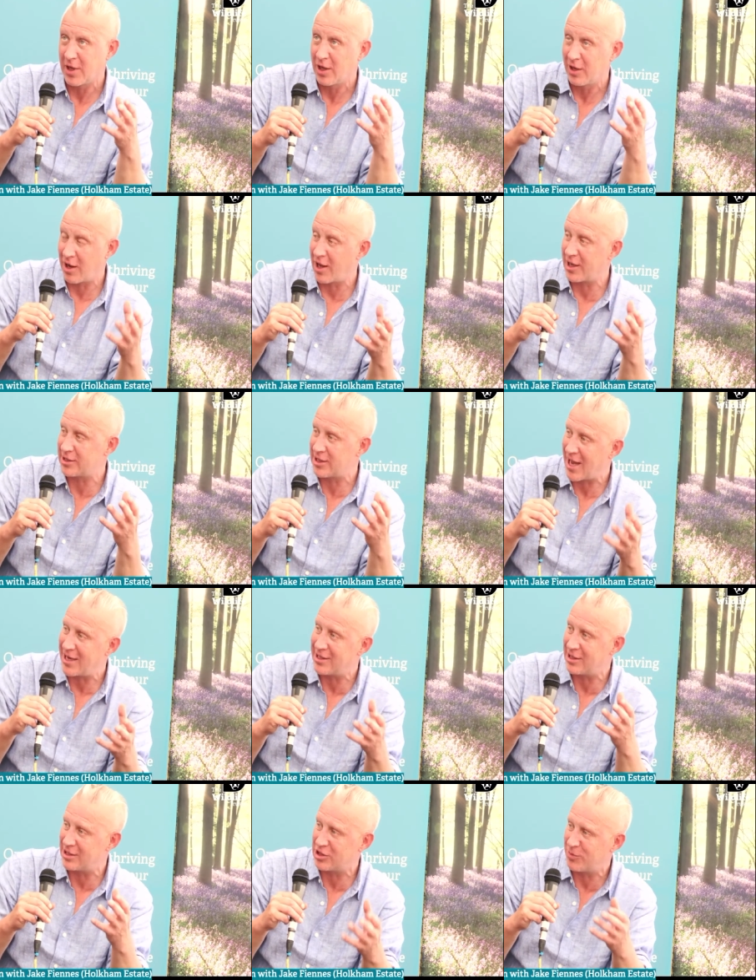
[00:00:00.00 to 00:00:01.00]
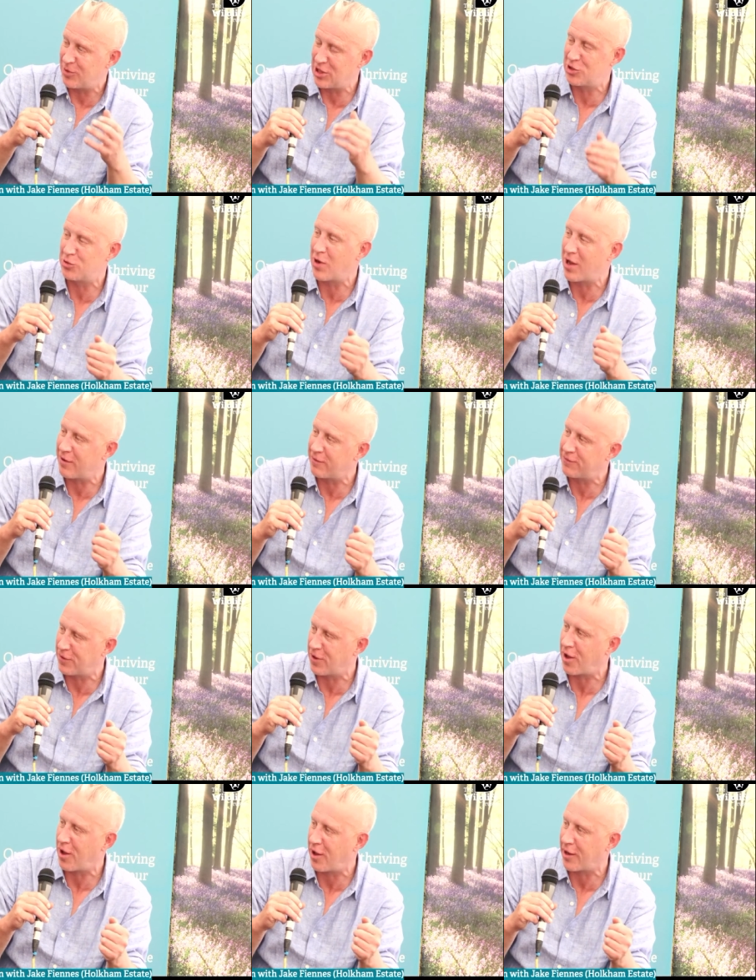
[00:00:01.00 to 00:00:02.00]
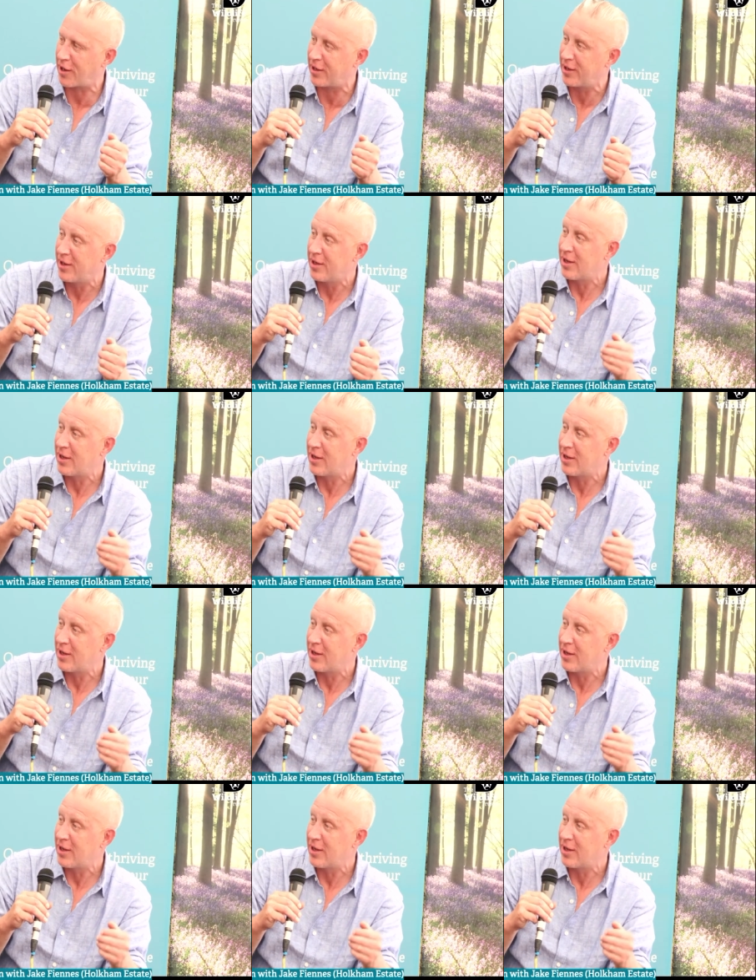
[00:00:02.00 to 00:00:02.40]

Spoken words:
likes hedges to be 12 foot high